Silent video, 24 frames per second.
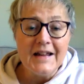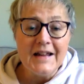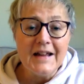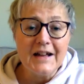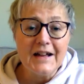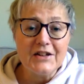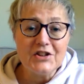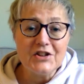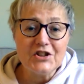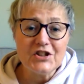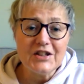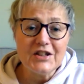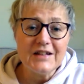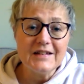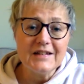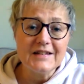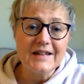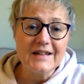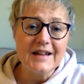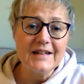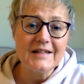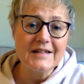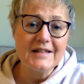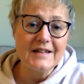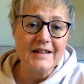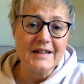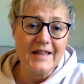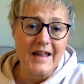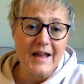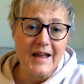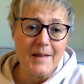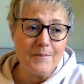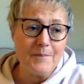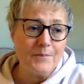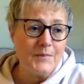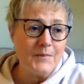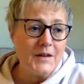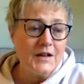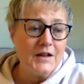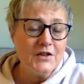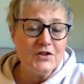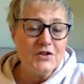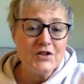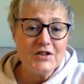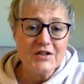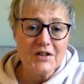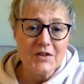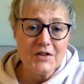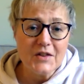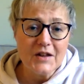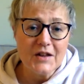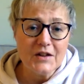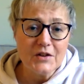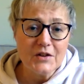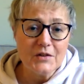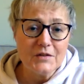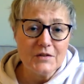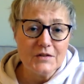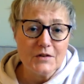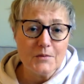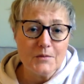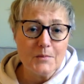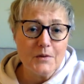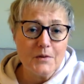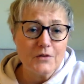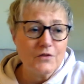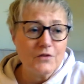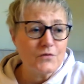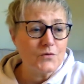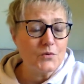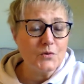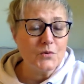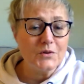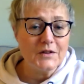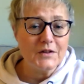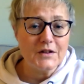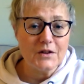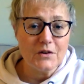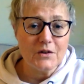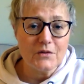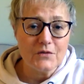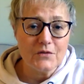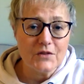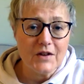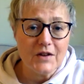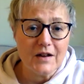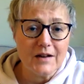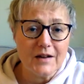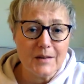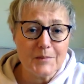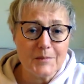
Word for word: And she said to them, She said, Thank you so much for all that you've done. I'm